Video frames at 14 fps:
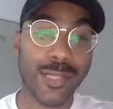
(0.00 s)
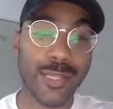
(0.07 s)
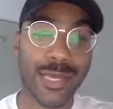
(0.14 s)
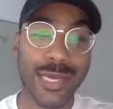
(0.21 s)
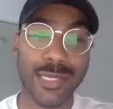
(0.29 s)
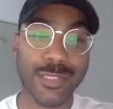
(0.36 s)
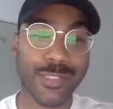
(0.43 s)

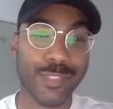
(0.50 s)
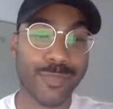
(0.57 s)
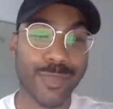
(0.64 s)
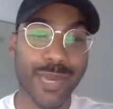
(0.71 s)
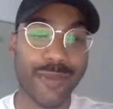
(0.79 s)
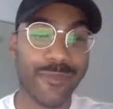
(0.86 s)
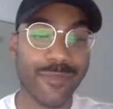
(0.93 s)
actually, I used
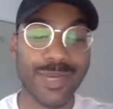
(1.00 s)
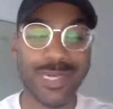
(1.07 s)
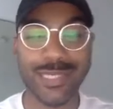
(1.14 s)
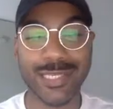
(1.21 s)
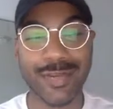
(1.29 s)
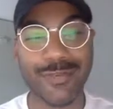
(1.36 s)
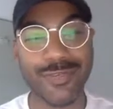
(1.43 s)
to pay for
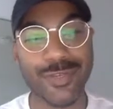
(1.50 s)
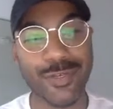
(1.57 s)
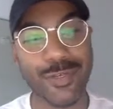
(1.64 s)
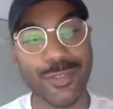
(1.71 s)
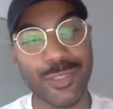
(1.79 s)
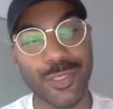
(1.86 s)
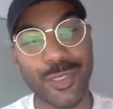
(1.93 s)
myself to
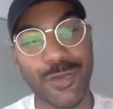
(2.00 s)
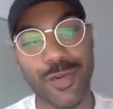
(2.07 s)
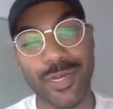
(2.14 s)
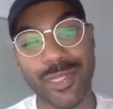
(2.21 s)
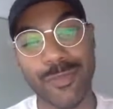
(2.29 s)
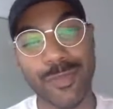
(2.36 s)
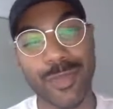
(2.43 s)
go to New
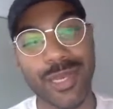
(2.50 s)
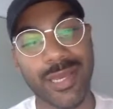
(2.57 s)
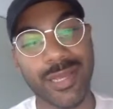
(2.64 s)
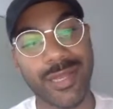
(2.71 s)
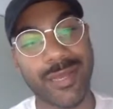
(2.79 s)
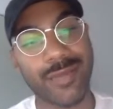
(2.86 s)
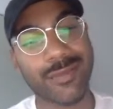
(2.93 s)
York in the
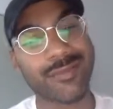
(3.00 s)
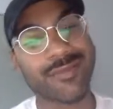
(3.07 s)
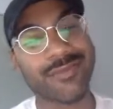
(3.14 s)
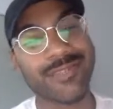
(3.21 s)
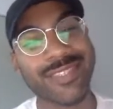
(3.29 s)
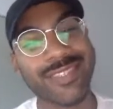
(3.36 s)
beginning.